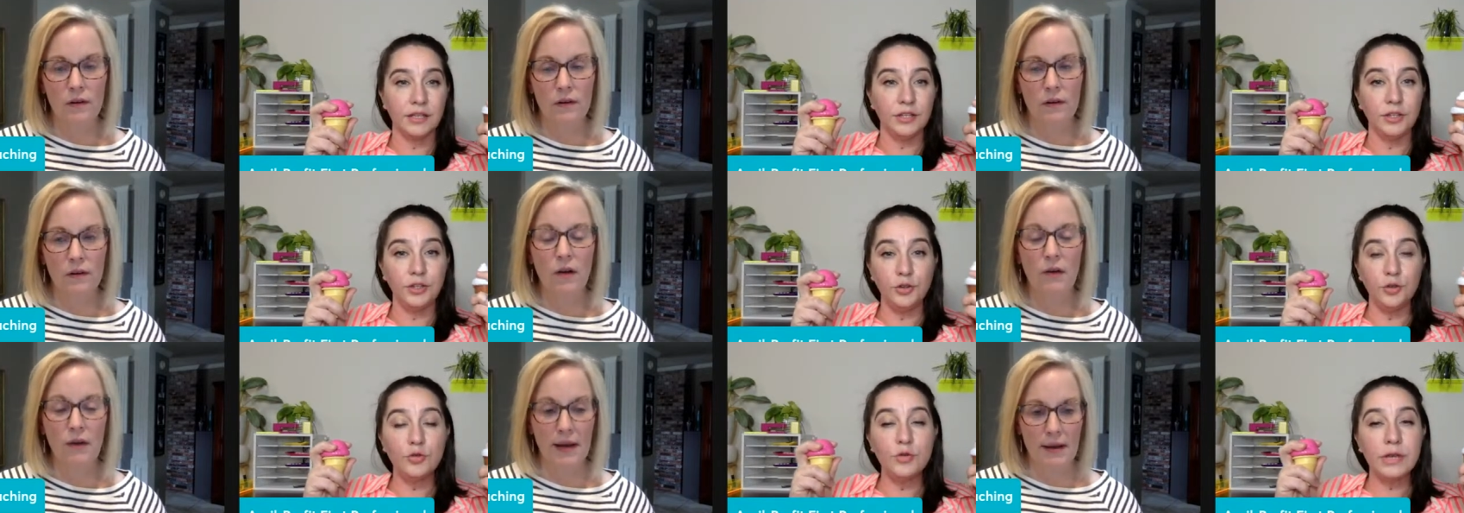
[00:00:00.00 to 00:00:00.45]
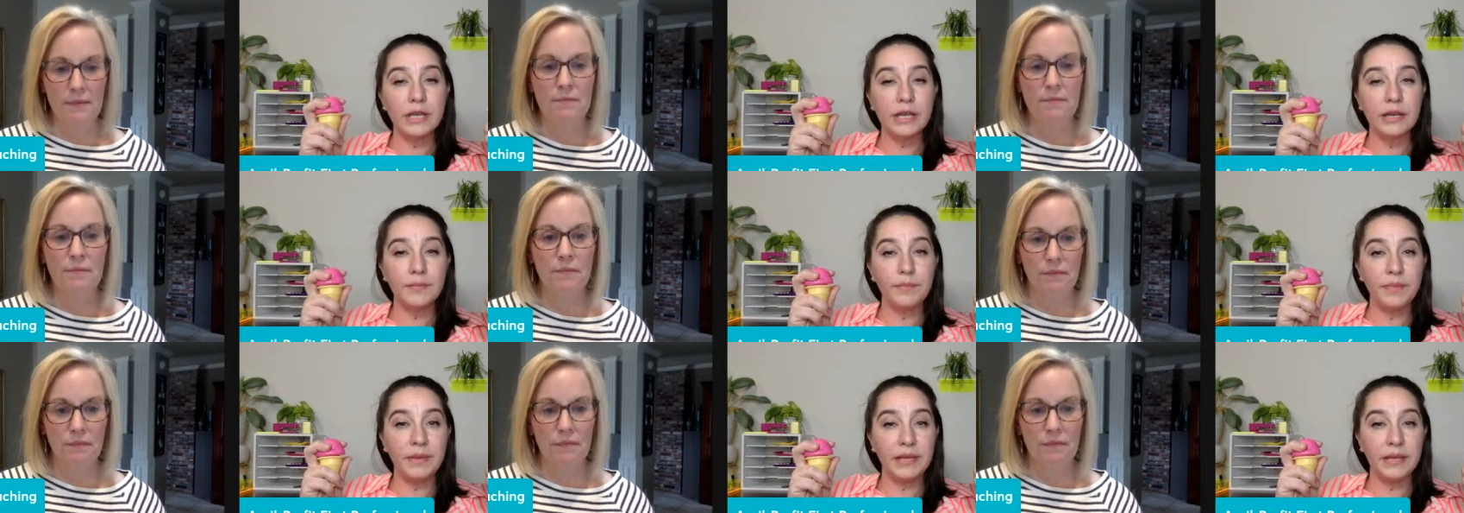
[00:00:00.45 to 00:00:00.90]
Speaker 1: You okay.
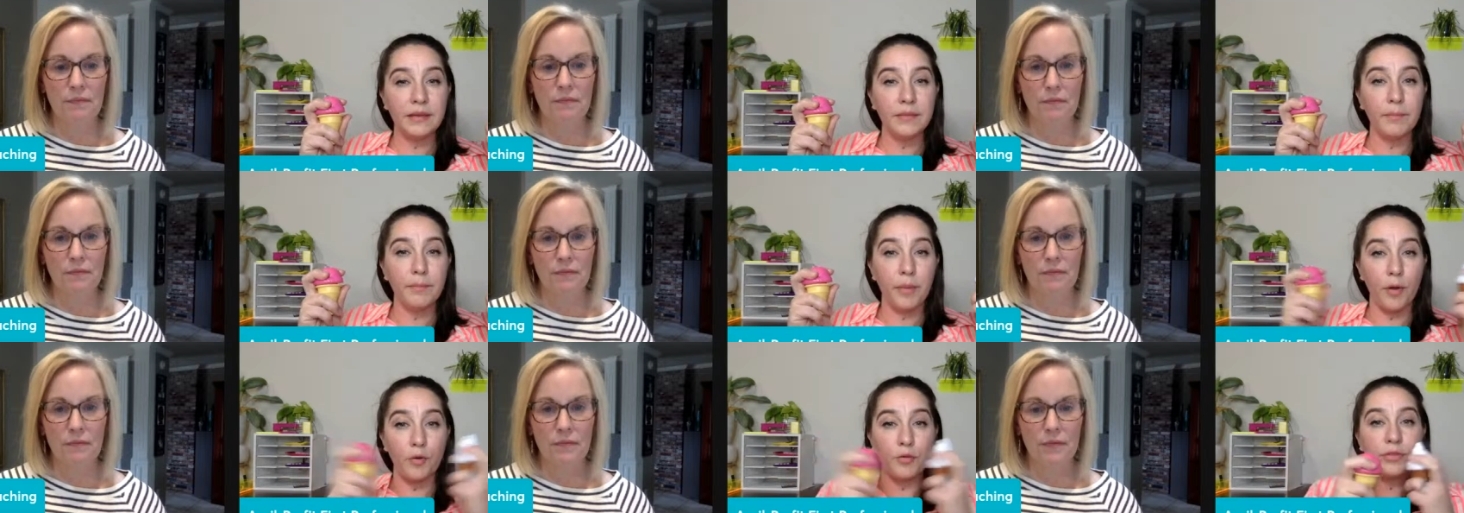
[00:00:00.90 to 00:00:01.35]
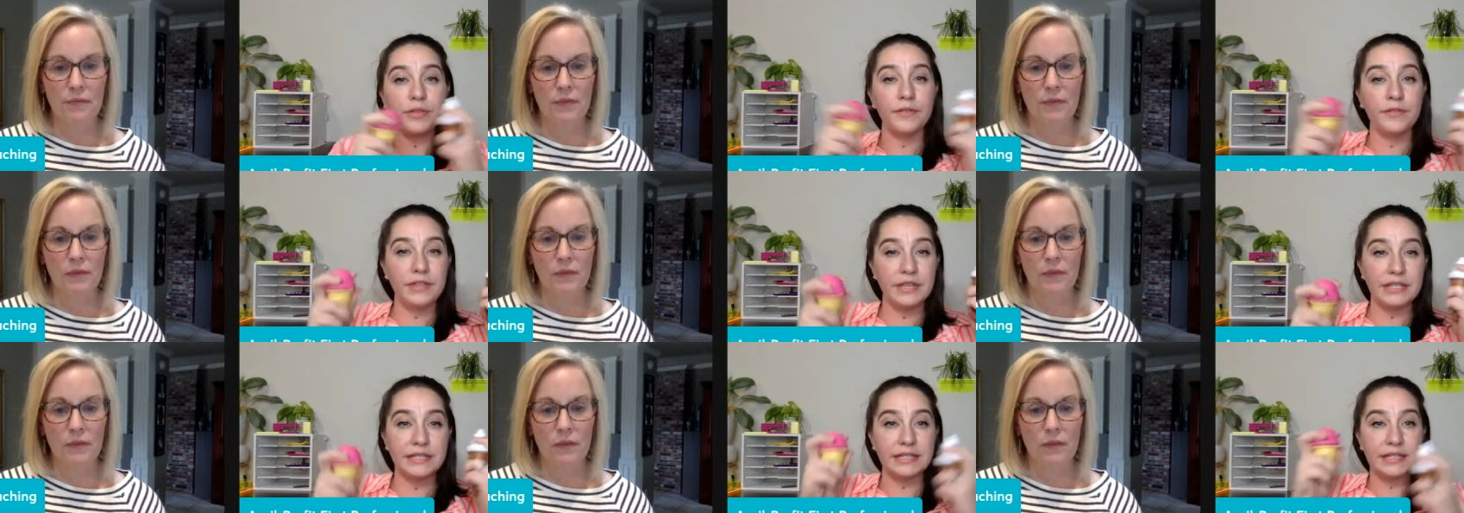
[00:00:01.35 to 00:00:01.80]
can do both
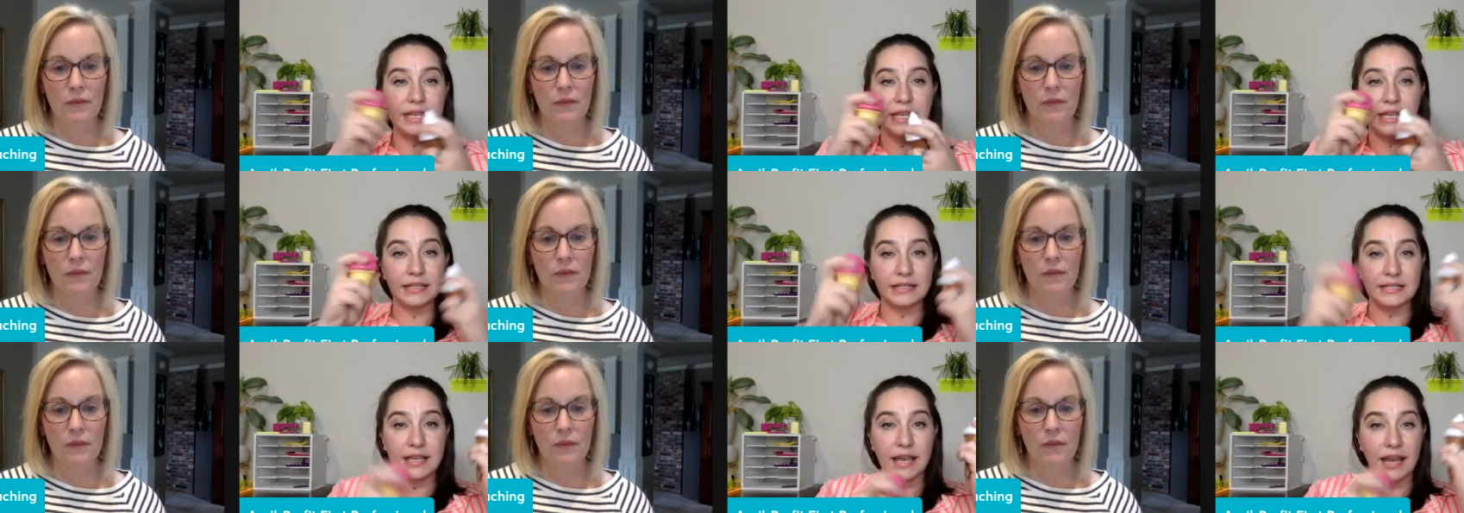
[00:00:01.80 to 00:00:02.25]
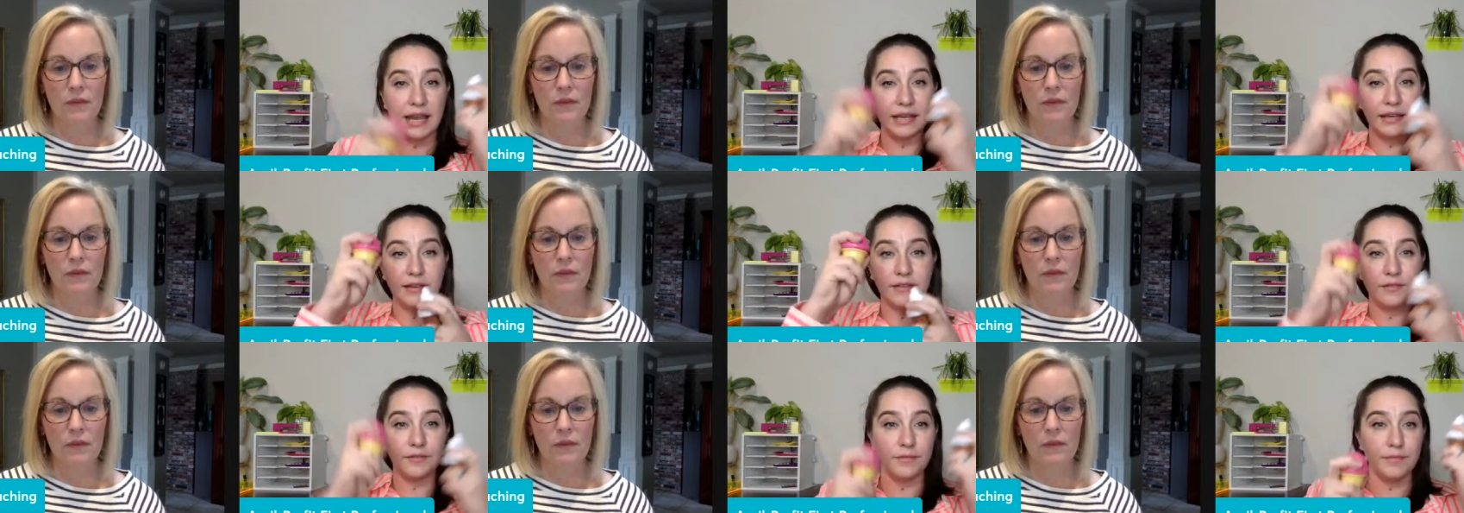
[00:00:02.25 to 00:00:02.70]
of these things
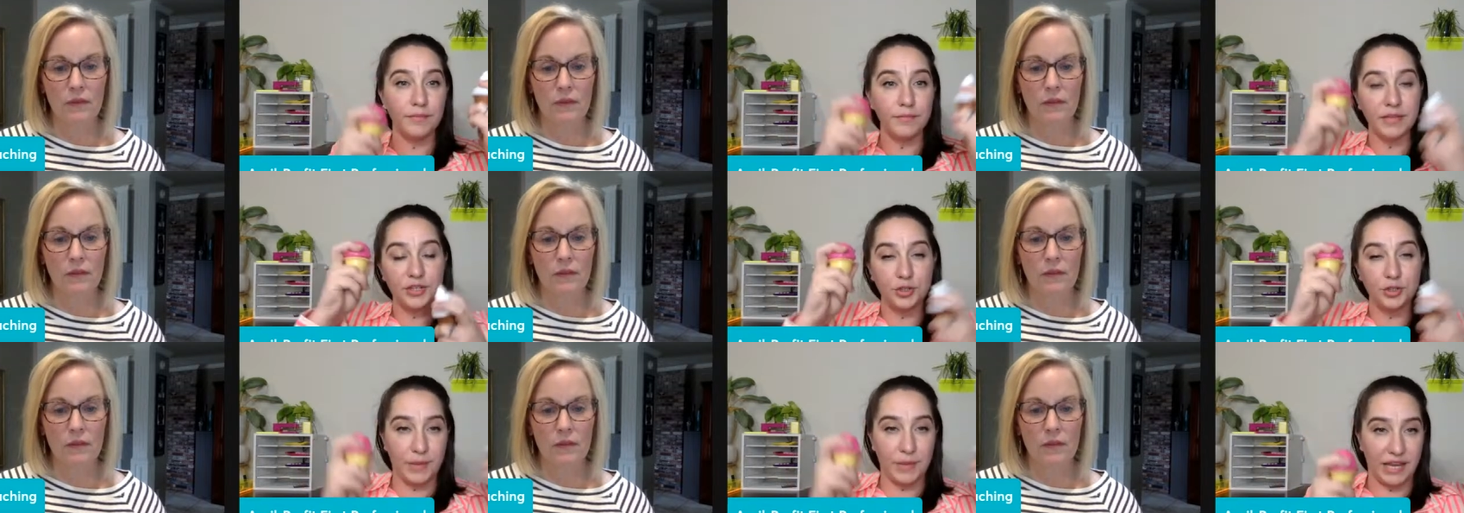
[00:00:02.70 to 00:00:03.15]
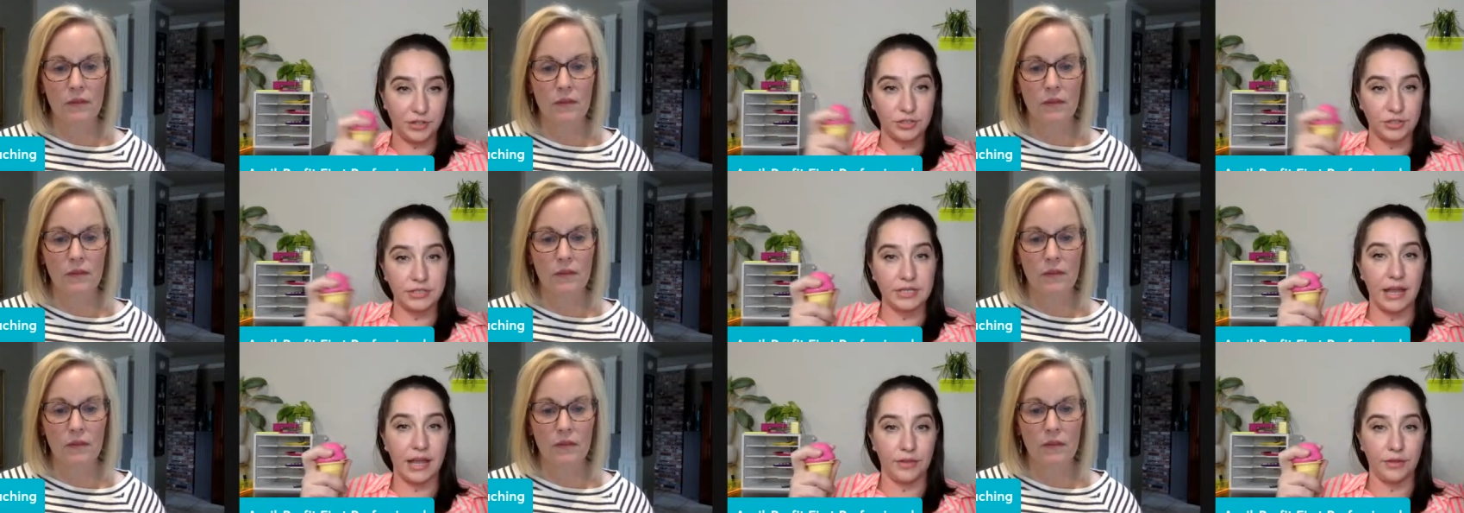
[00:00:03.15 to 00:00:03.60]
kind of
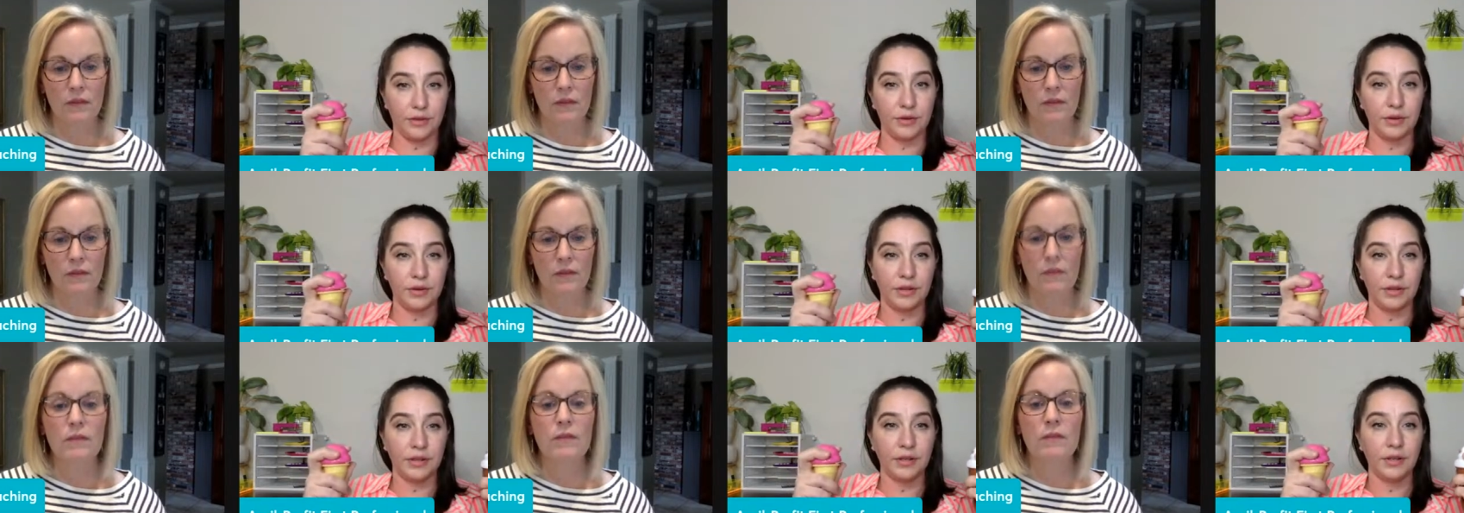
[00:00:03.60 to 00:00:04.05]
mishmash together.